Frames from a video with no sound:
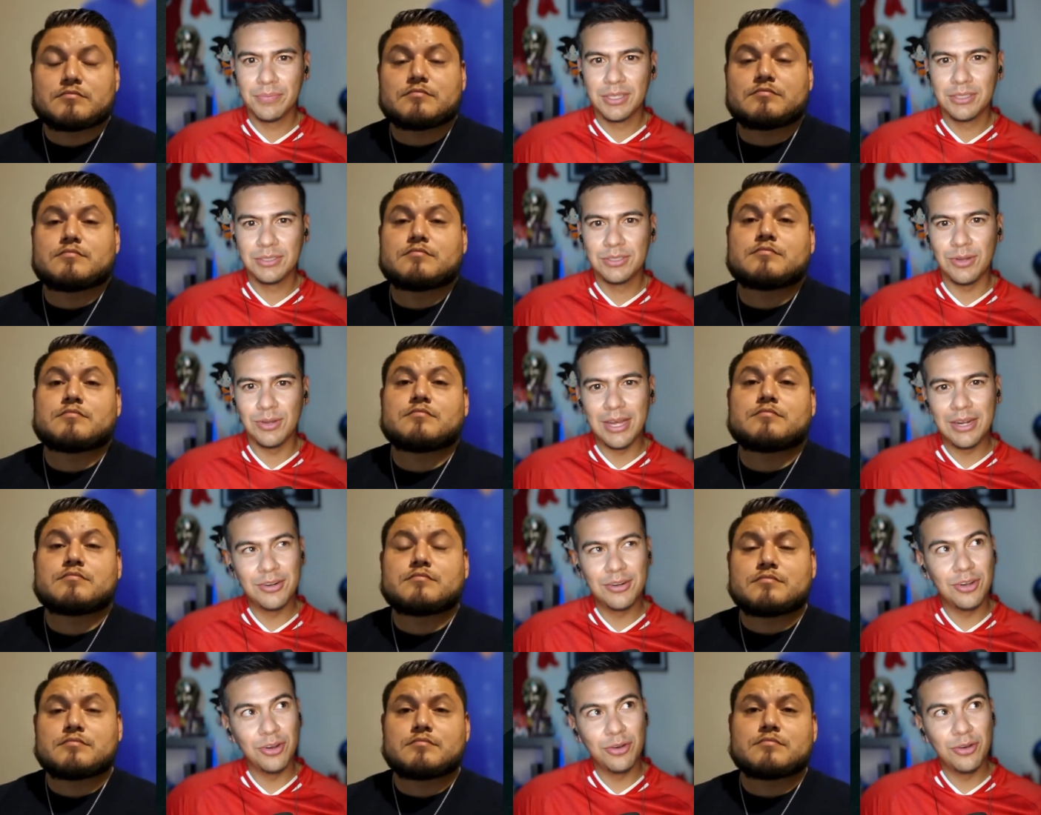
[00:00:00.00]
Speaker 1: So I
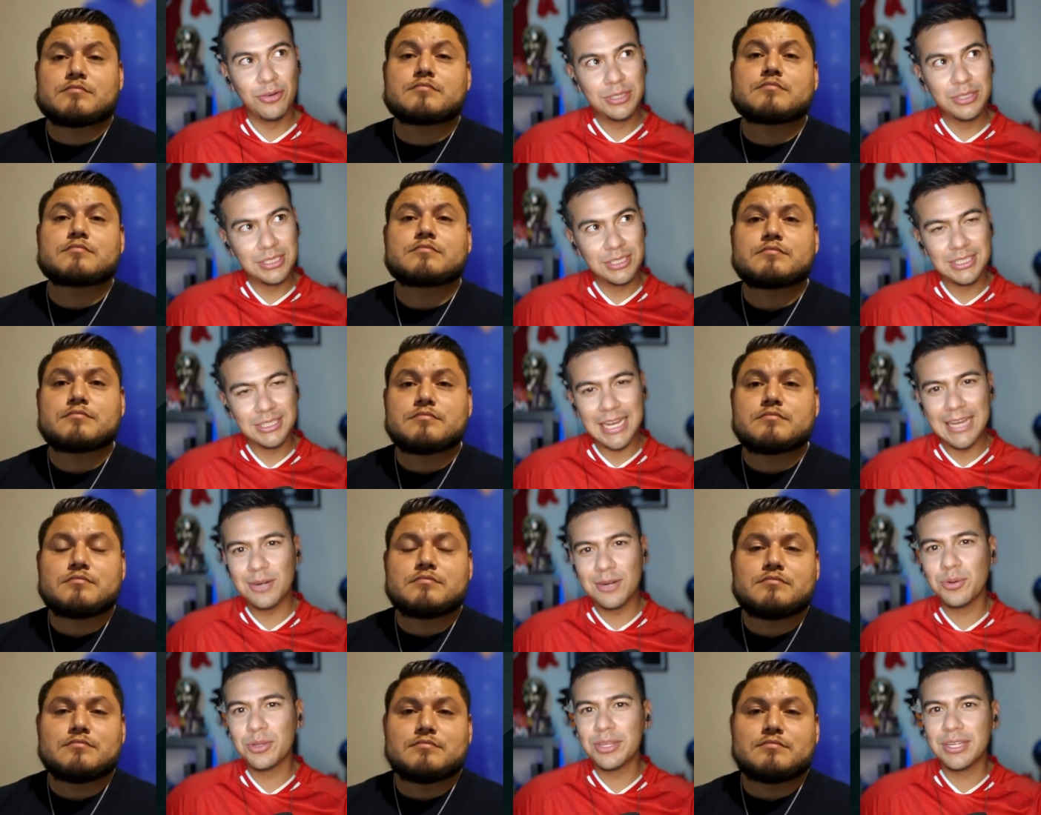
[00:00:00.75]
don't know. It's the
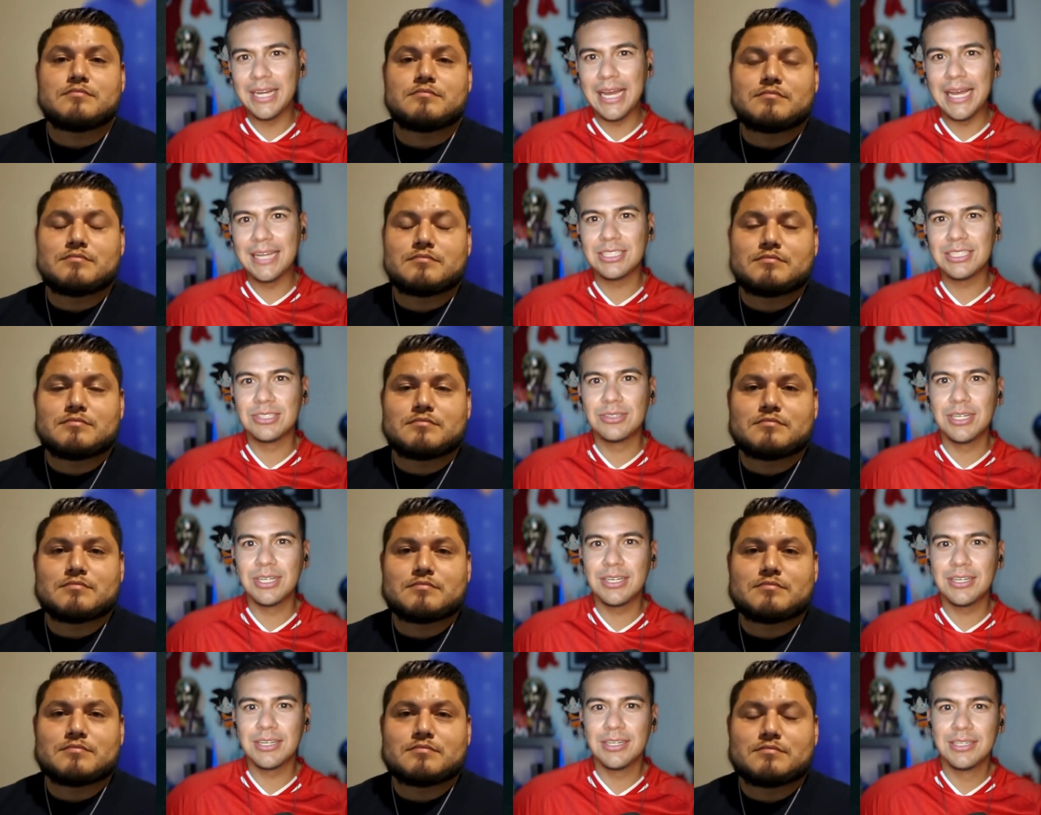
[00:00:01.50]
title with an
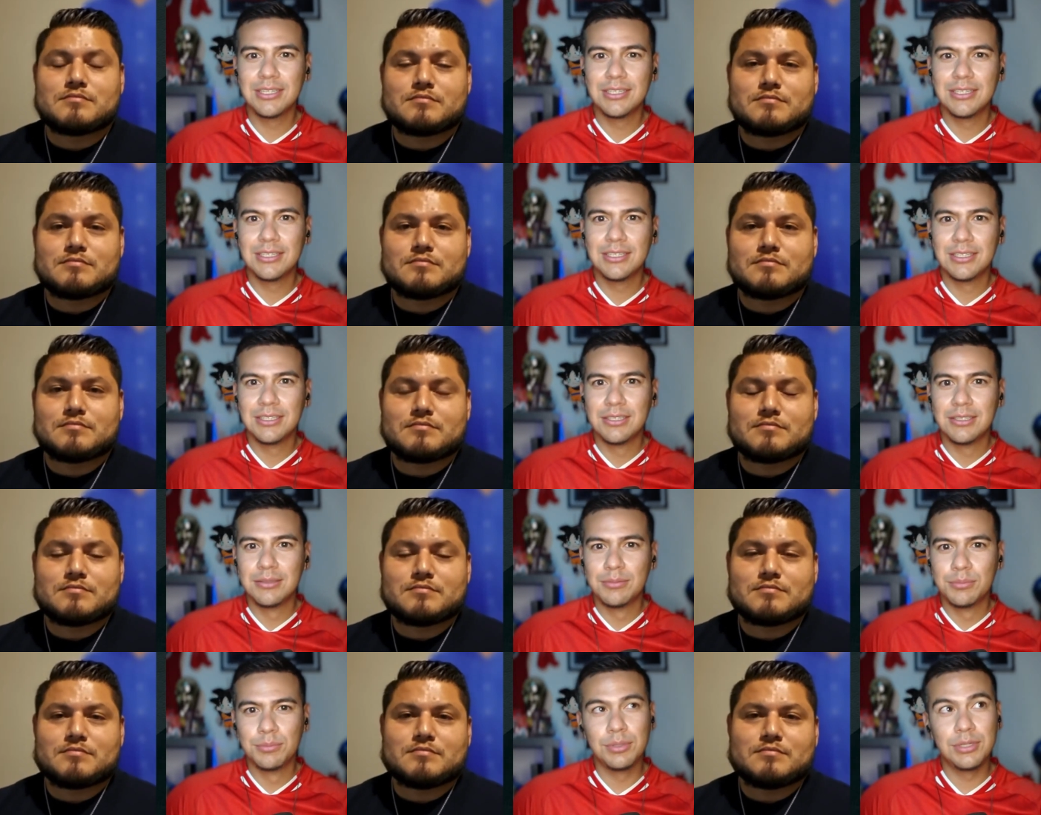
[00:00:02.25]
asterisk.
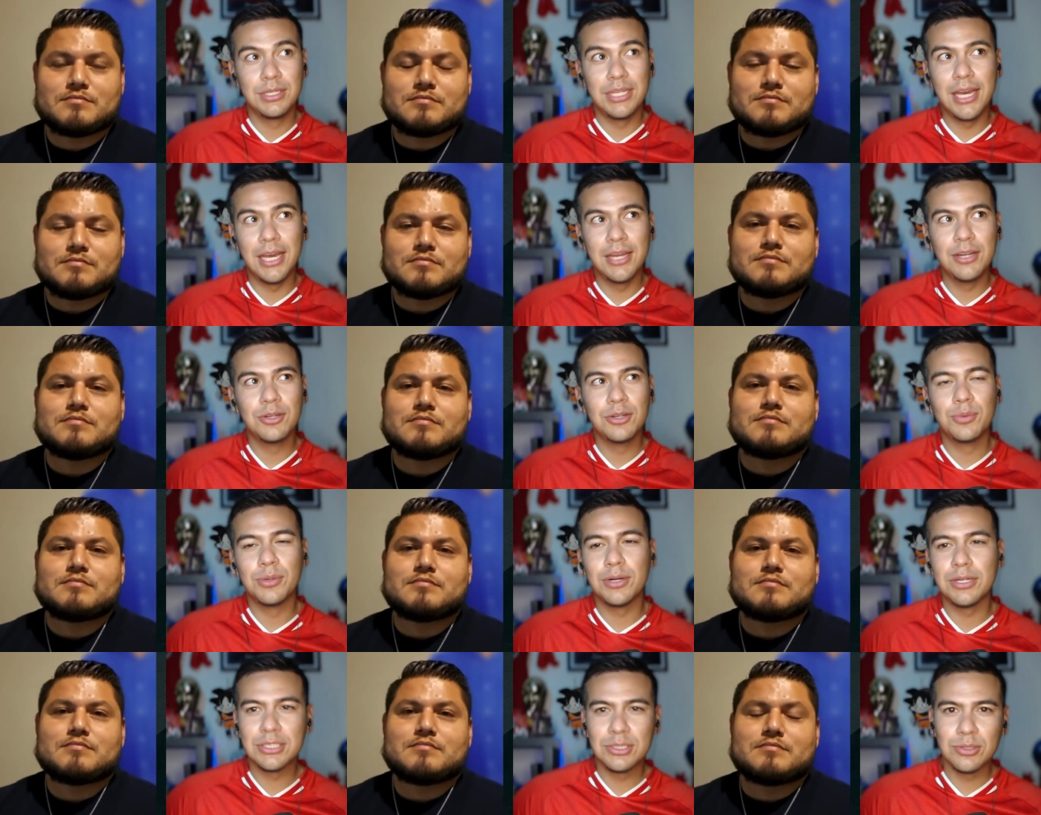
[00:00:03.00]
But Danny
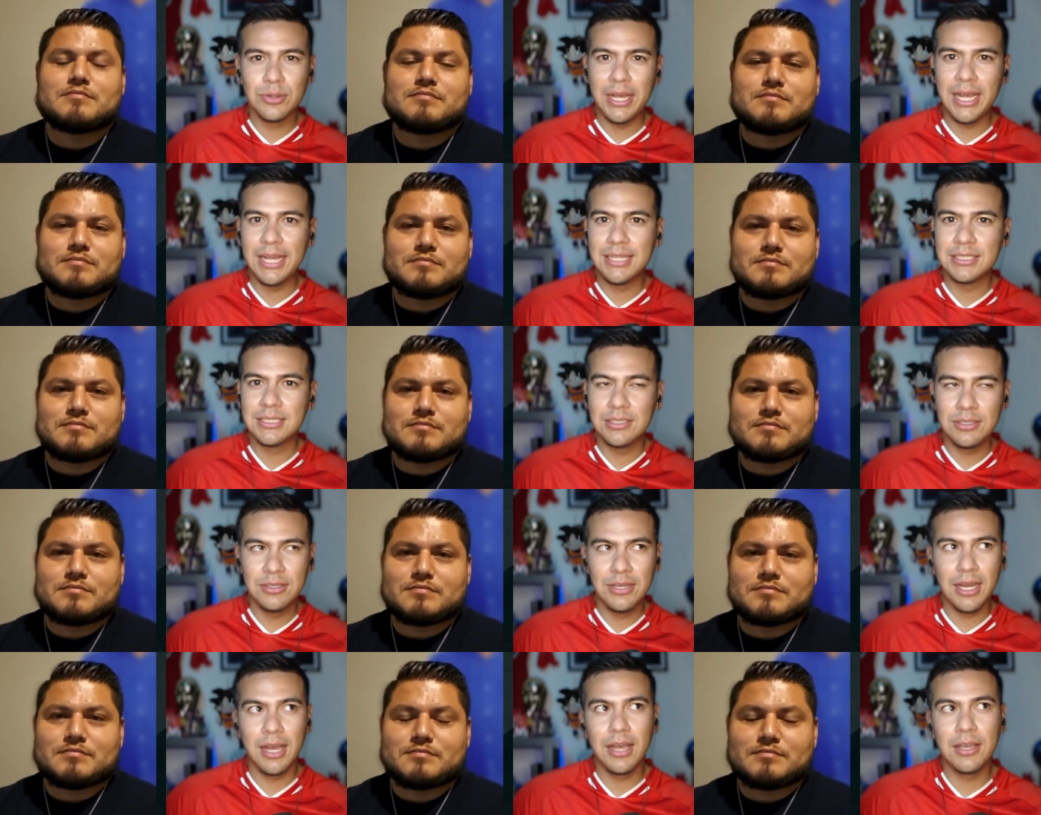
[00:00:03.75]
Dubois still has it.
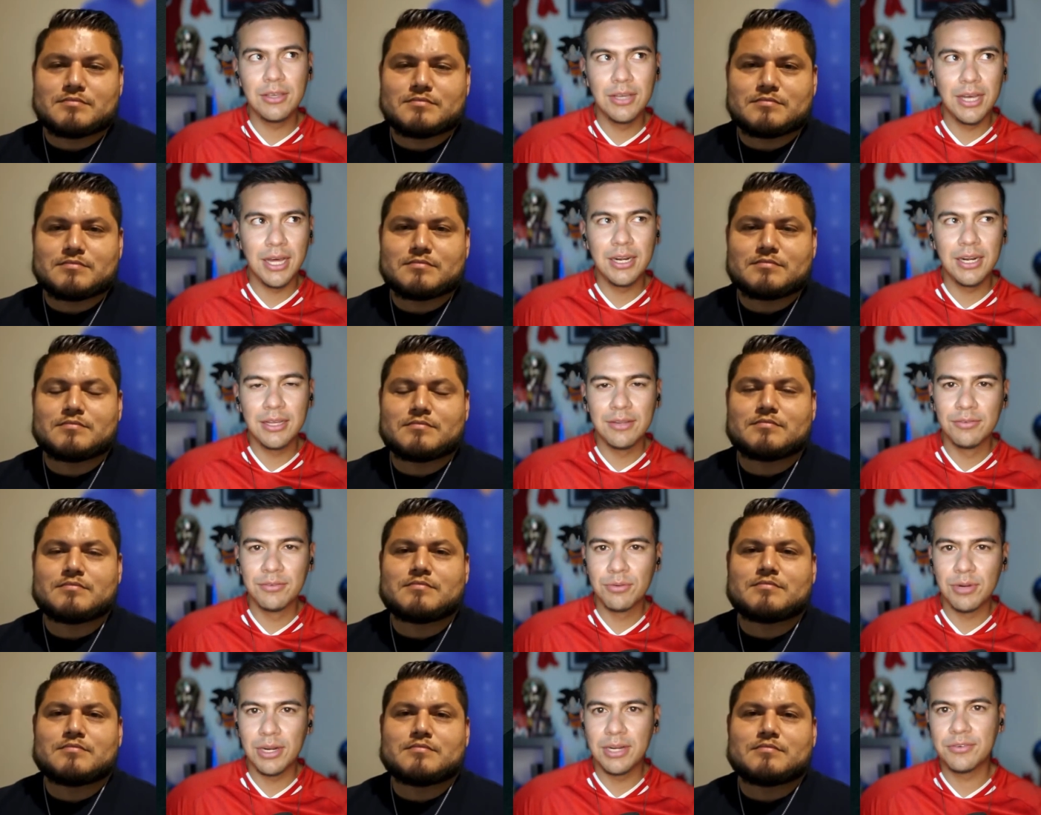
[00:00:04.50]
You you got to give
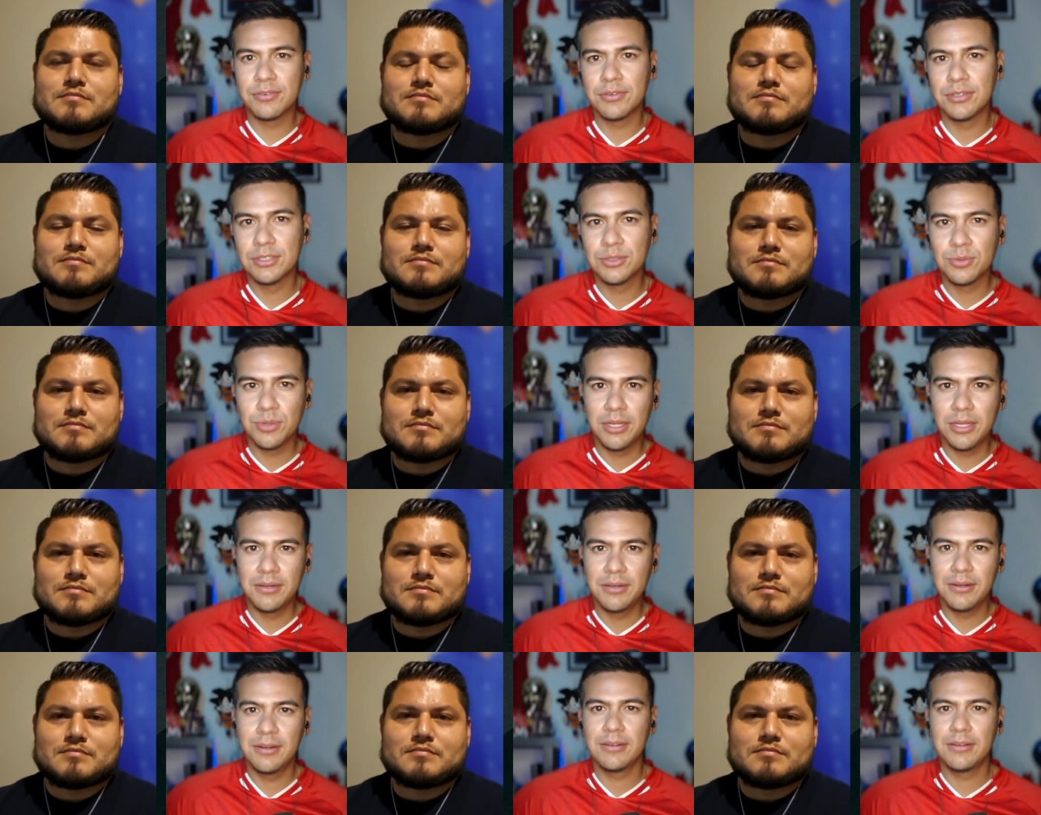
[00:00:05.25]
him credit for this win.